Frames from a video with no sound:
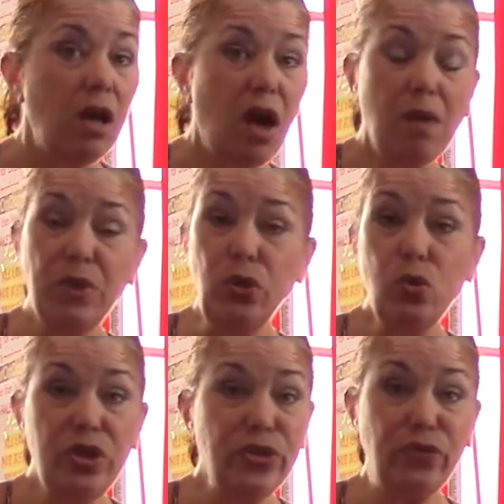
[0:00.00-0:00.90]
I've been
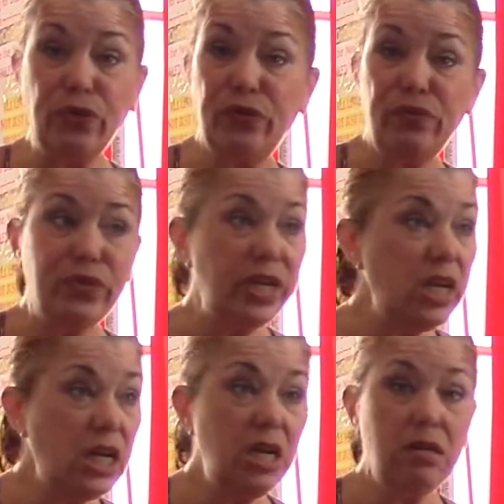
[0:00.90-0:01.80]
doing this for
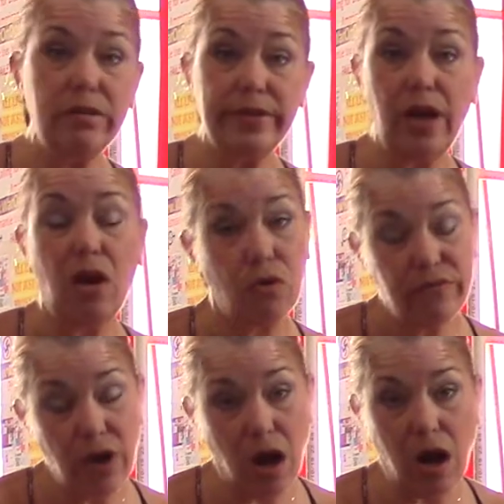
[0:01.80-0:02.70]
15 years now, if
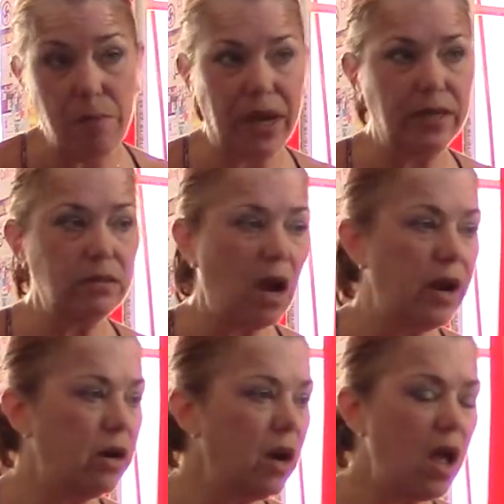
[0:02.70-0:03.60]
not my
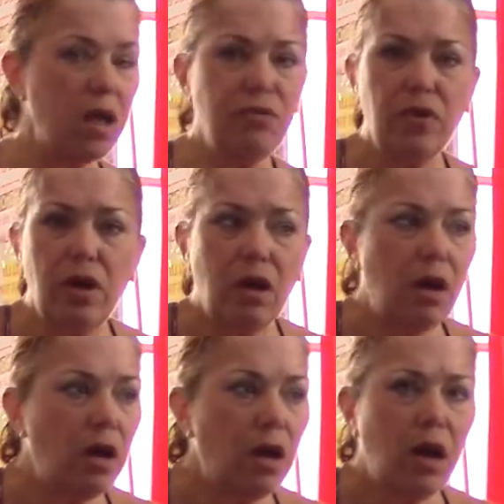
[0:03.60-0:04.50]
entire life,
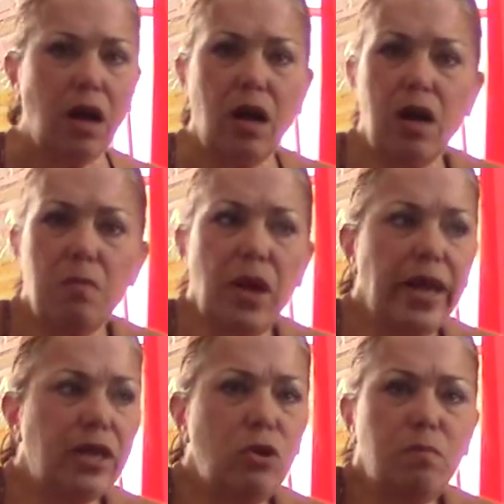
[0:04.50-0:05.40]
and I'm
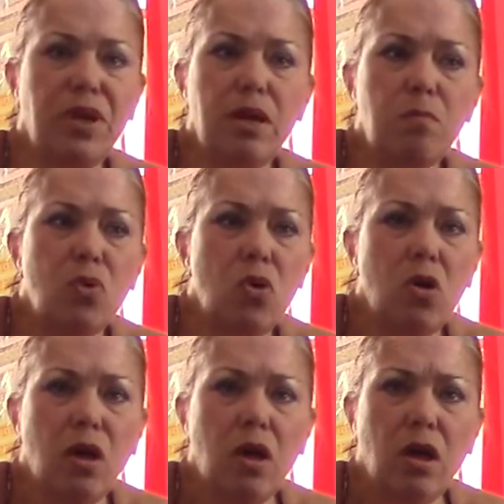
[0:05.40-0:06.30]
like, you people,
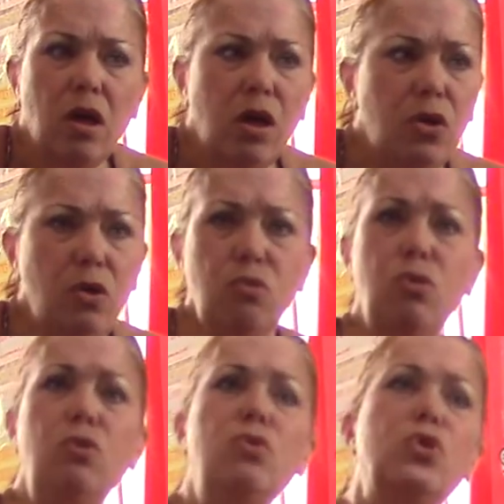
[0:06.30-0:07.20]

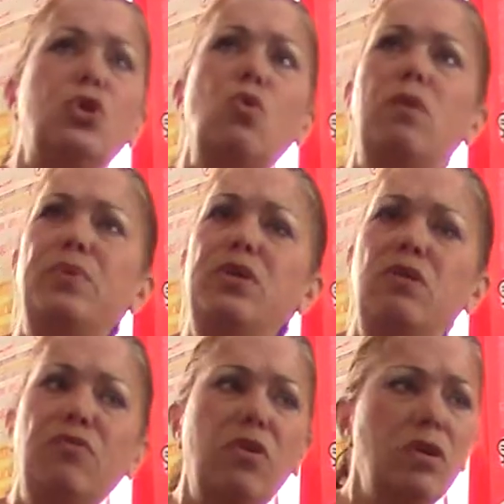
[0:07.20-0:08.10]
you're so
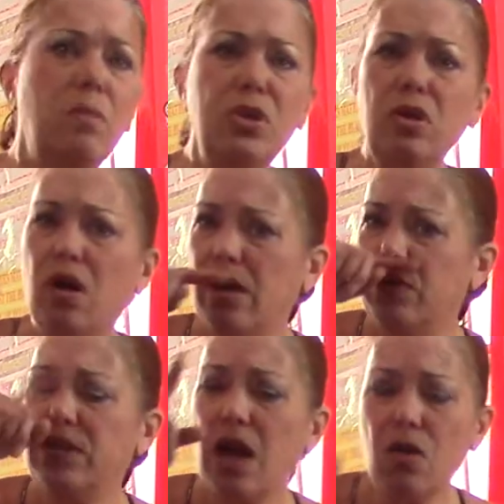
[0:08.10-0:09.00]
far up in your
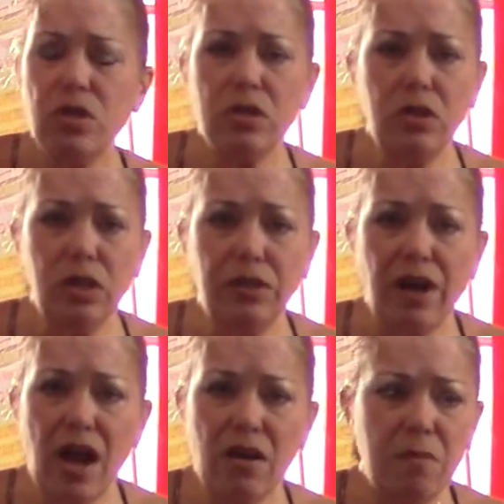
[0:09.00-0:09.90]
ivory towers and looking
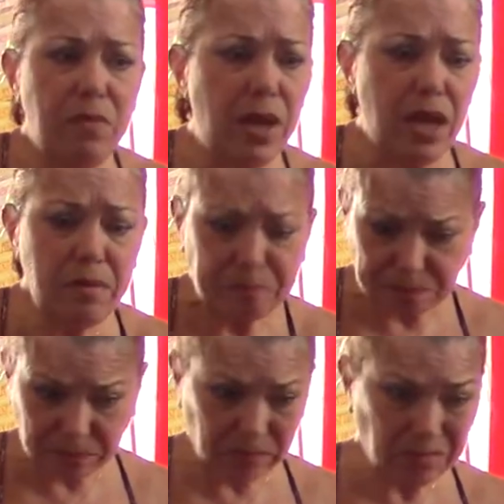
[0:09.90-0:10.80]
down at me.
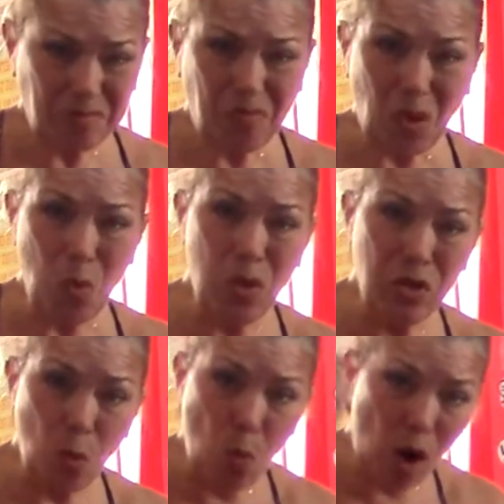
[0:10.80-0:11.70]

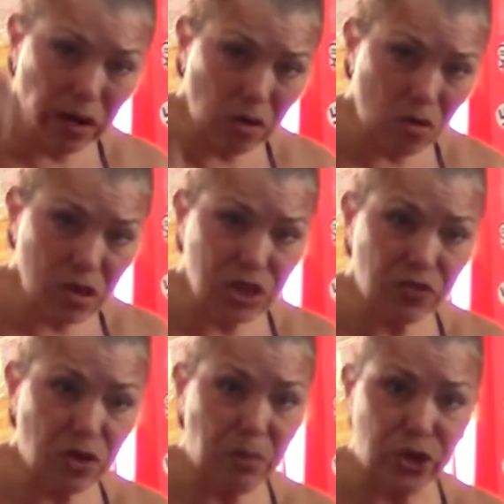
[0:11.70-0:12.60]
With one course
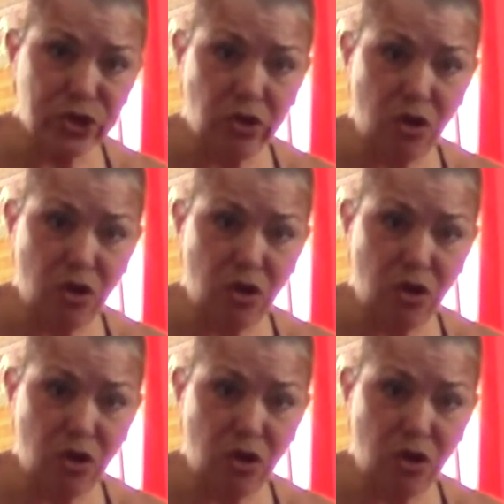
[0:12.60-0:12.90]
of commercial